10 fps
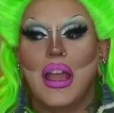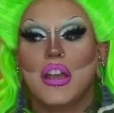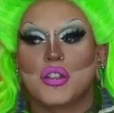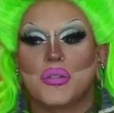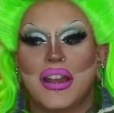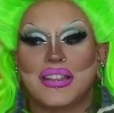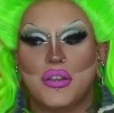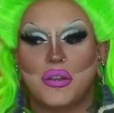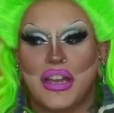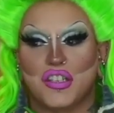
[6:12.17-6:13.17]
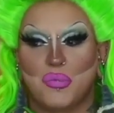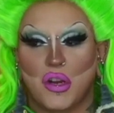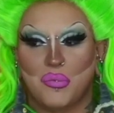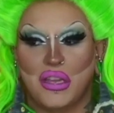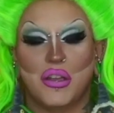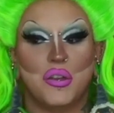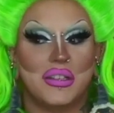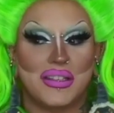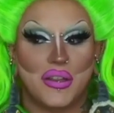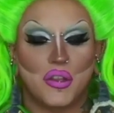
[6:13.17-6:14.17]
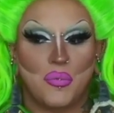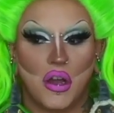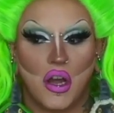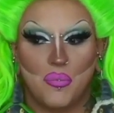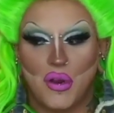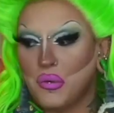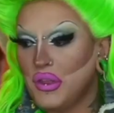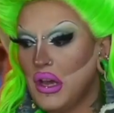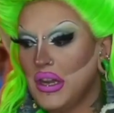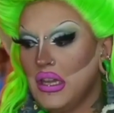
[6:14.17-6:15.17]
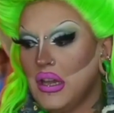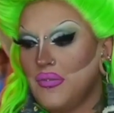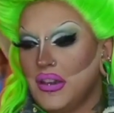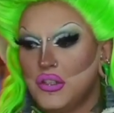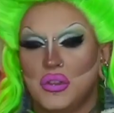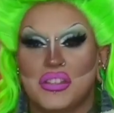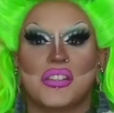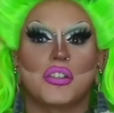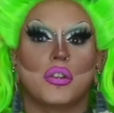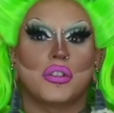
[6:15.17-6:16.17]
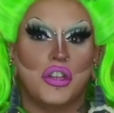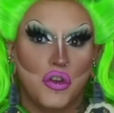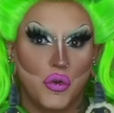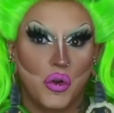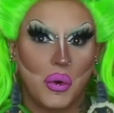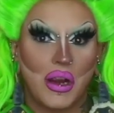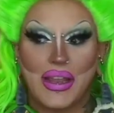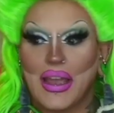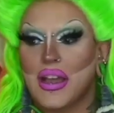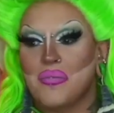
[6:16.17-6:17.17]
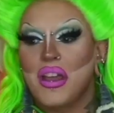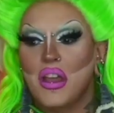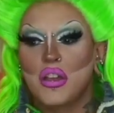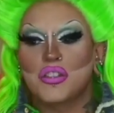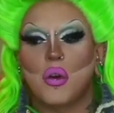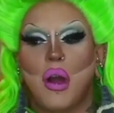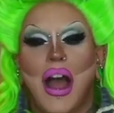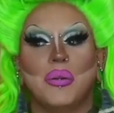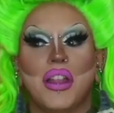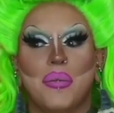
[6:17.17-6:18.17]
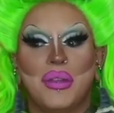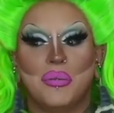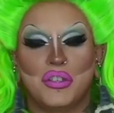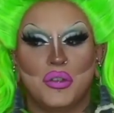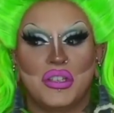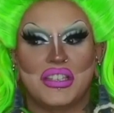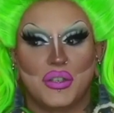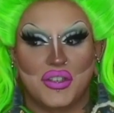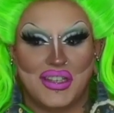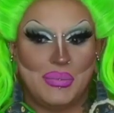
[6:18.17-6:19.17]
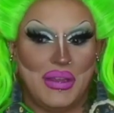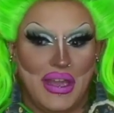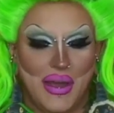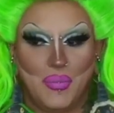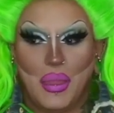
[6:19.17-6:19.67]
So that is how you catch a Burmy. Now you can slather the bark with honey. If I do this, it's currently noon where I am, so I will not be able to do this until 6 p.m.